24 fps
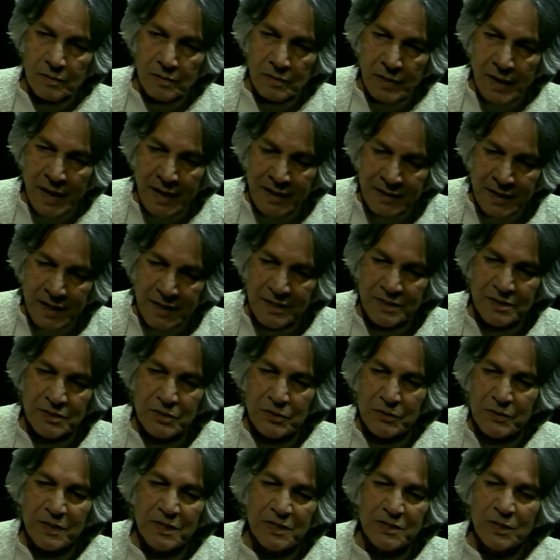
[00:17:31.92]
that is
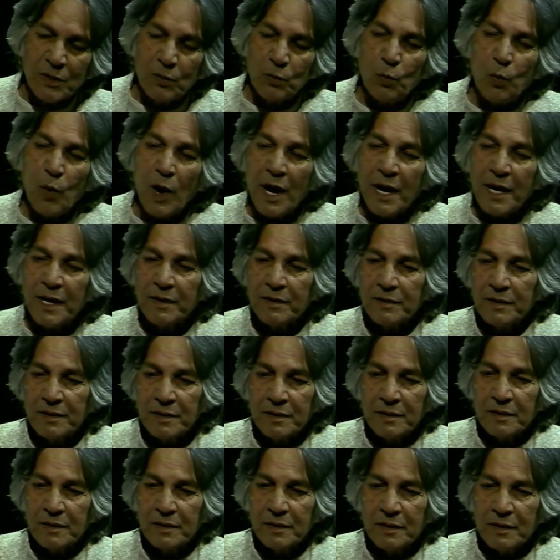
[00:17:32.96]
the reason why
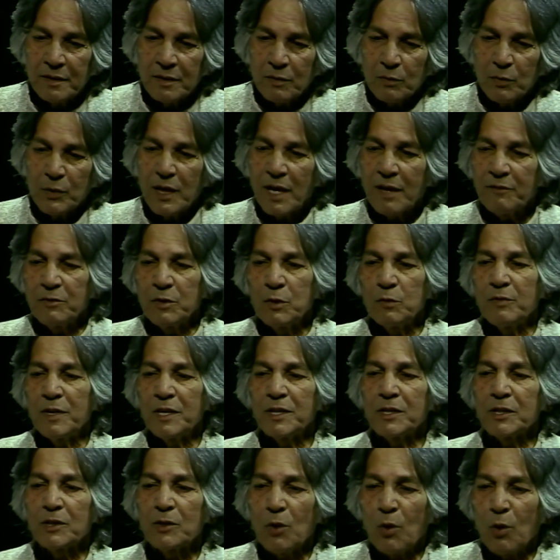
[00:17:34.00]
we have
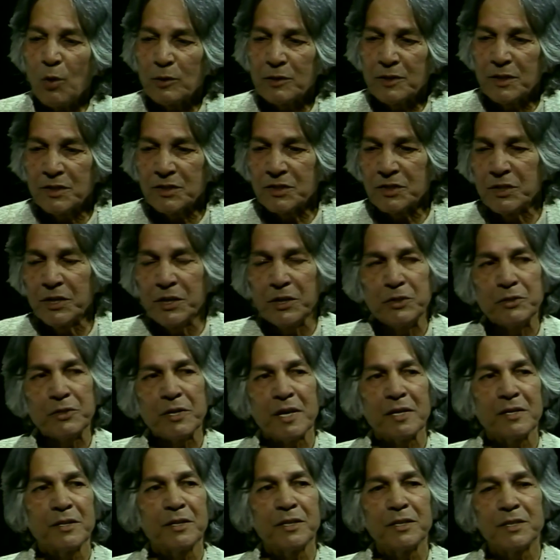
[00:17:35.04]
invented all this, the
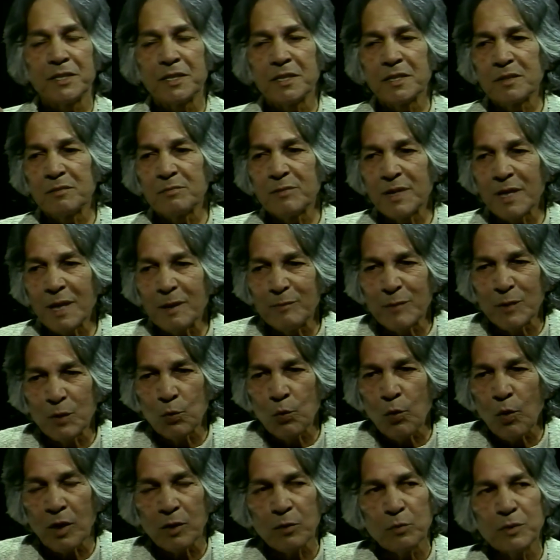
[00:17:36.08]
integrity,
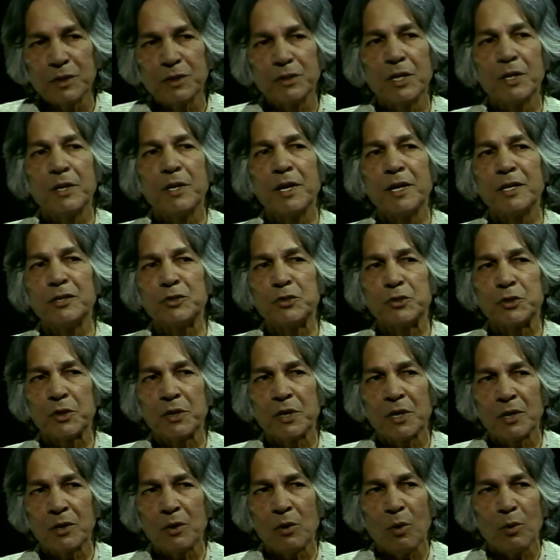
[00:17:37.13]
becoming one with the nature
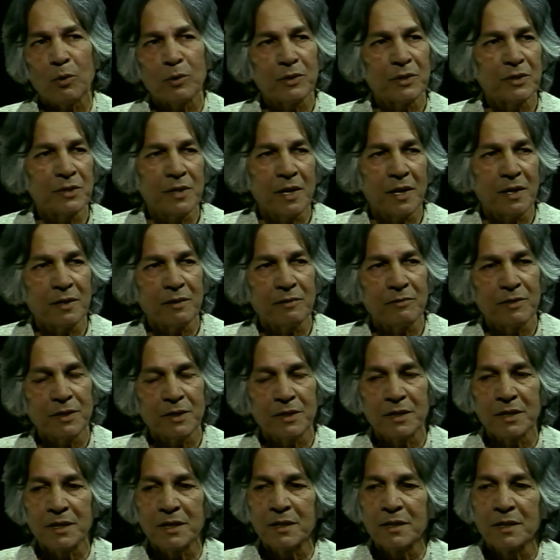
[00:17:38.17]
and all that kind of a
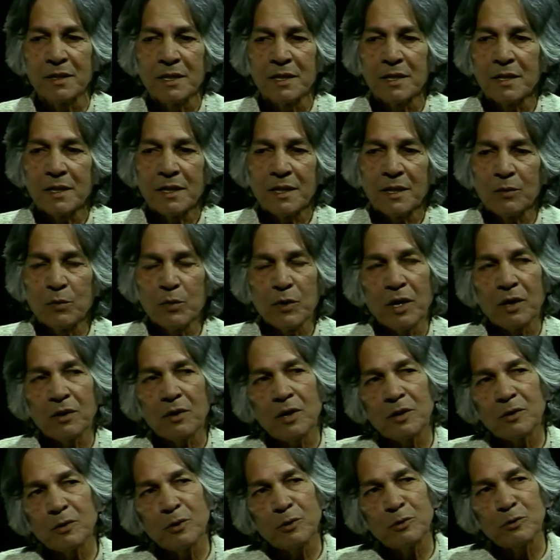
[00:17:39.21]
thing. And we are
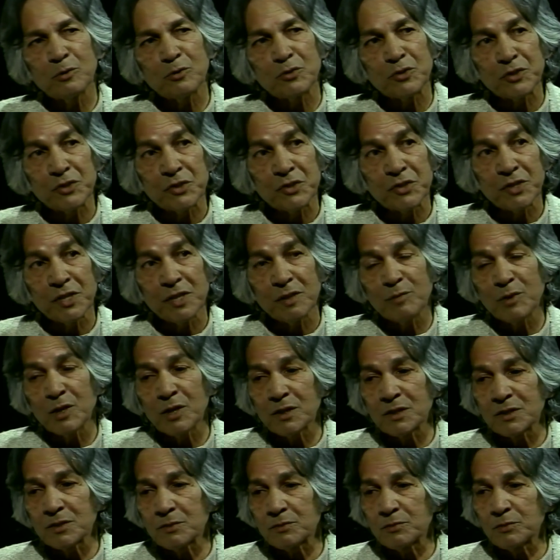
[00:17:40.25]
not going to succeed
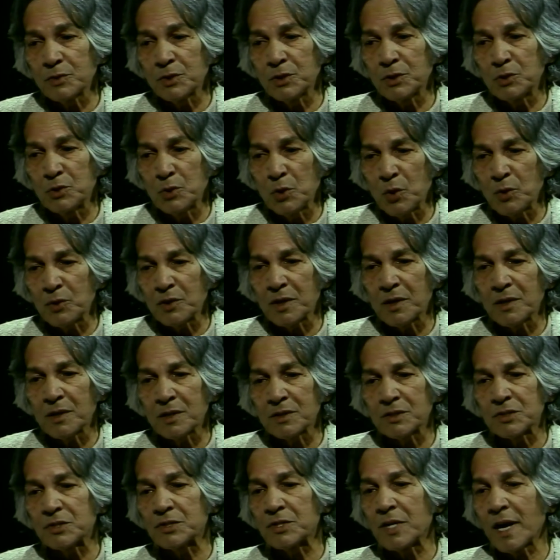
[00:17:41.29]
because we don't
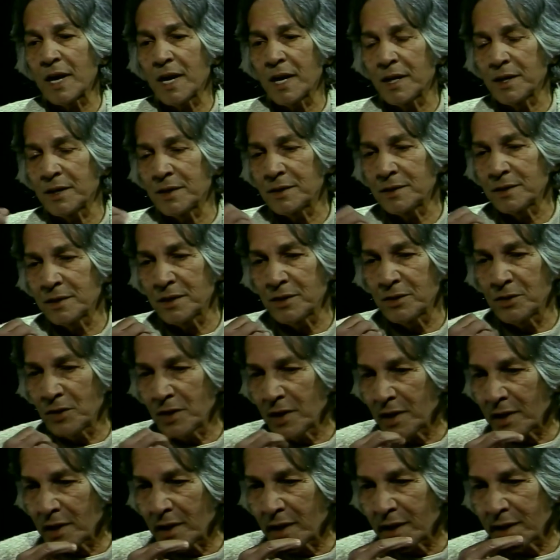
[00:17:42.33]
understand and
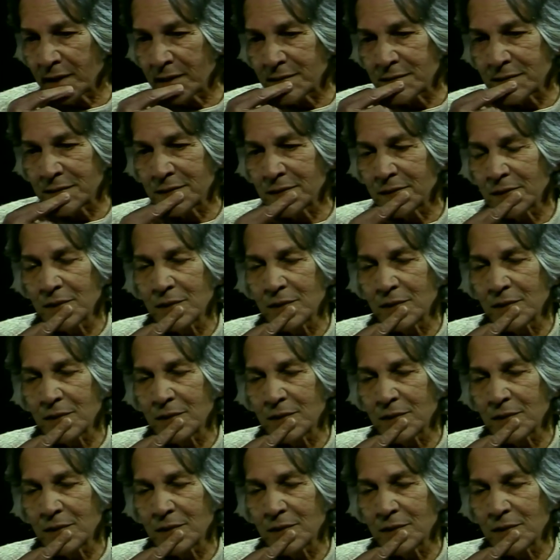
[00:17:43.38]
realize